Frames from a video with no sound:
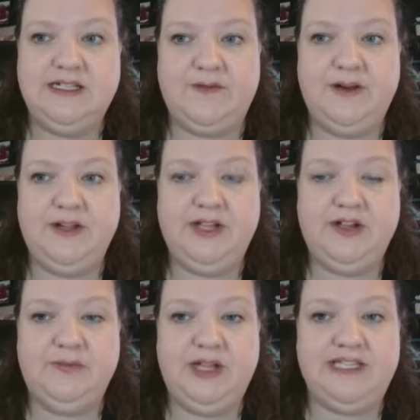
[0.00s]
definitely a
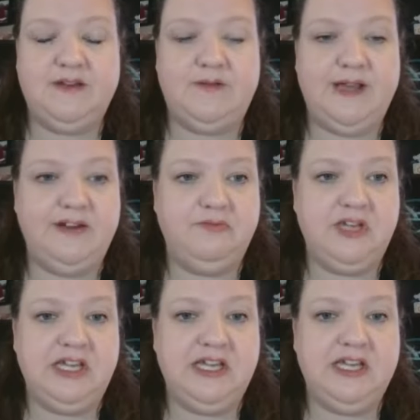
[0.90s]
good place to find
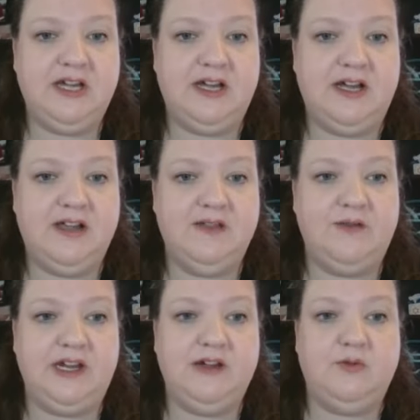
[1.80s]
me. The
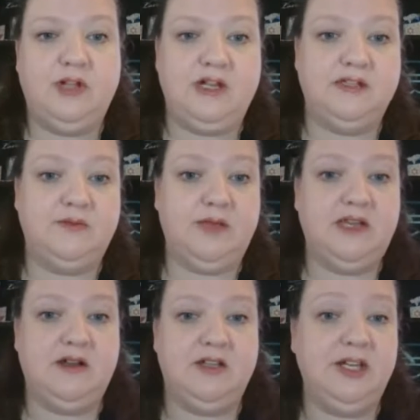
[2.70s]
video will also
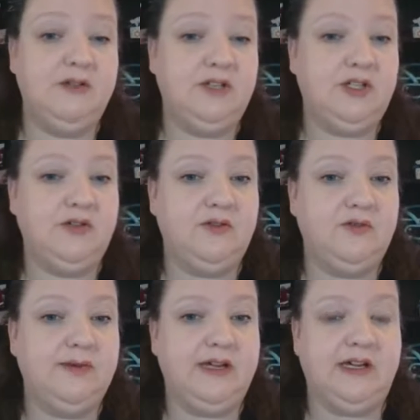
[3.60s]
be on
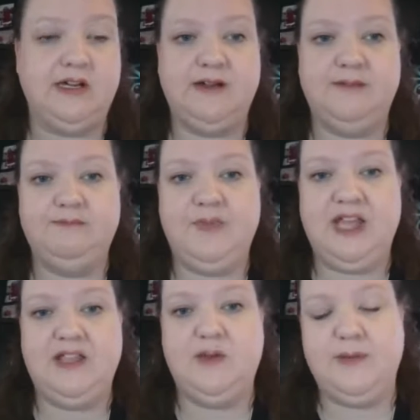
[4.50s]
YouTube
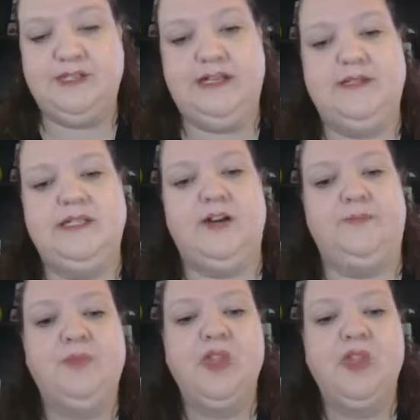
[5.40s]
and the website. So